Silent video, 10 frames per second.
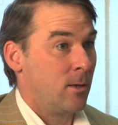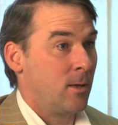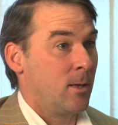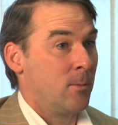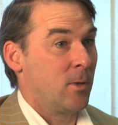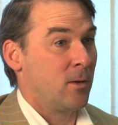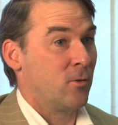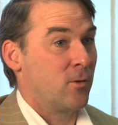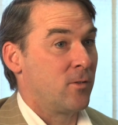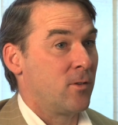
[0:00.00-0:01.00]
Um,
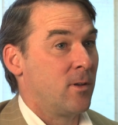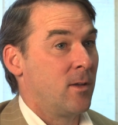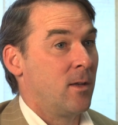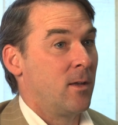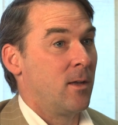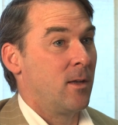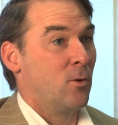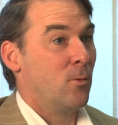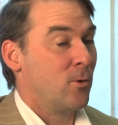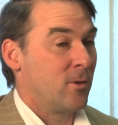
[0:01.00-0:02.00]
they're just
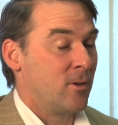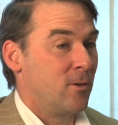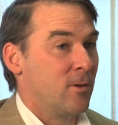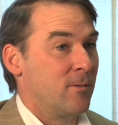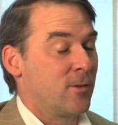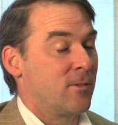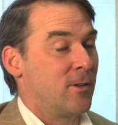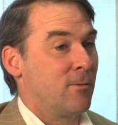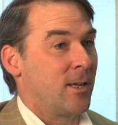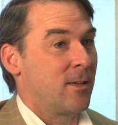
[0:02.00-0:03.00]
uh, no more than the
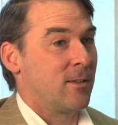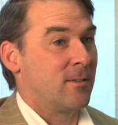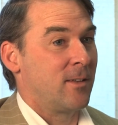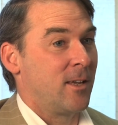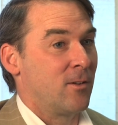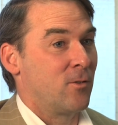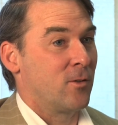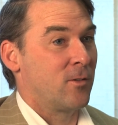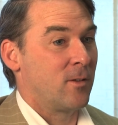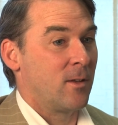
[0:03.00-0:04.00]
university rankings. They are
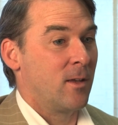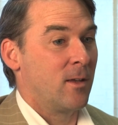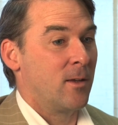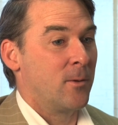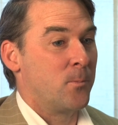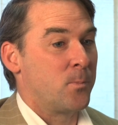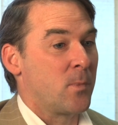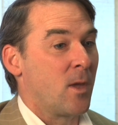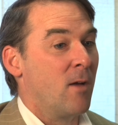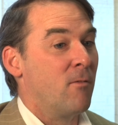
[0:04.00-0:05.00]
just
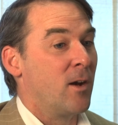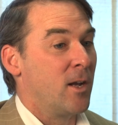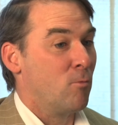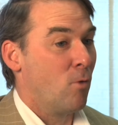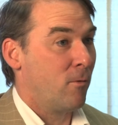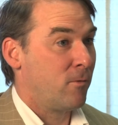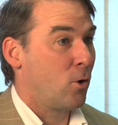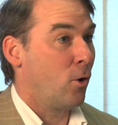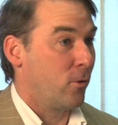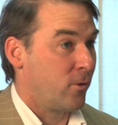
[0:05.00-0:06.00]
um, a very rough
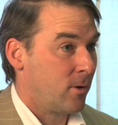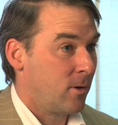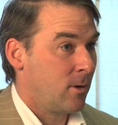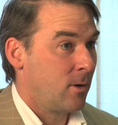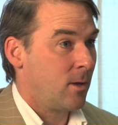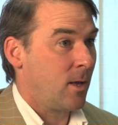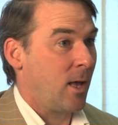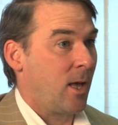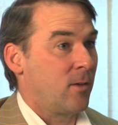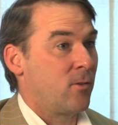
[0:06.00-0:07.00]
cut
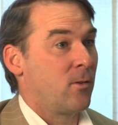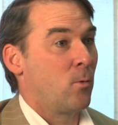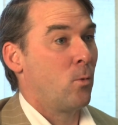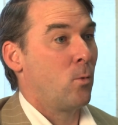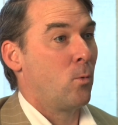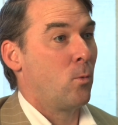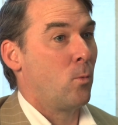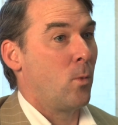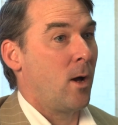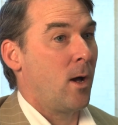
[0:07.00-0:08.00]
at
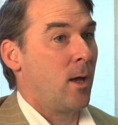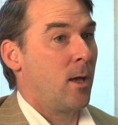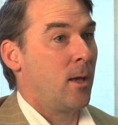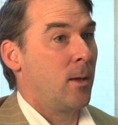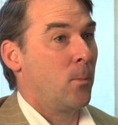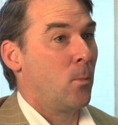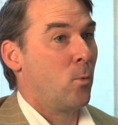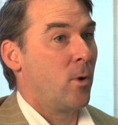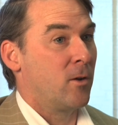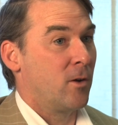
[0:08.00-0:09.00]
um,
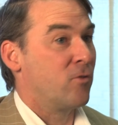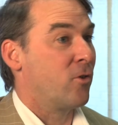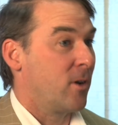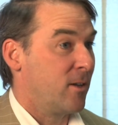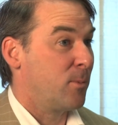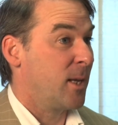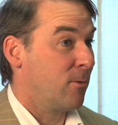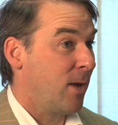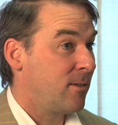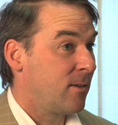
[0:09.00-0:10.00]
whether a journal is
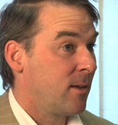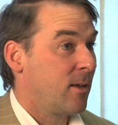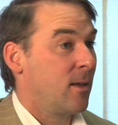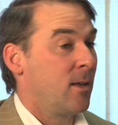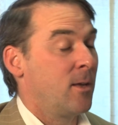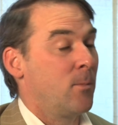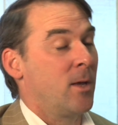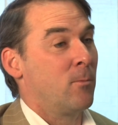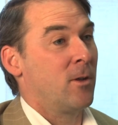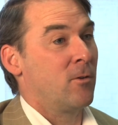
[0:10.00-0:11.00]
being read um,
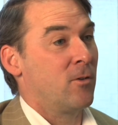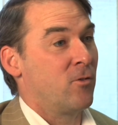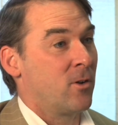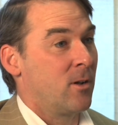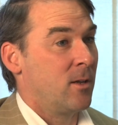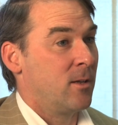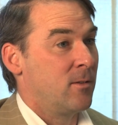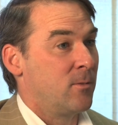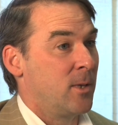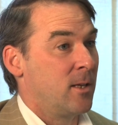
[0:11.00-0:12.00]
and whether a journal
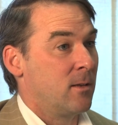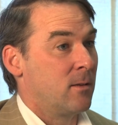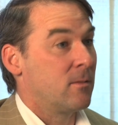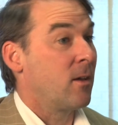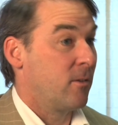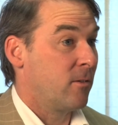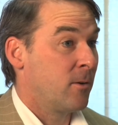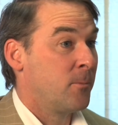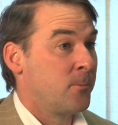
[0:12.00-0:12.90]
is being cited.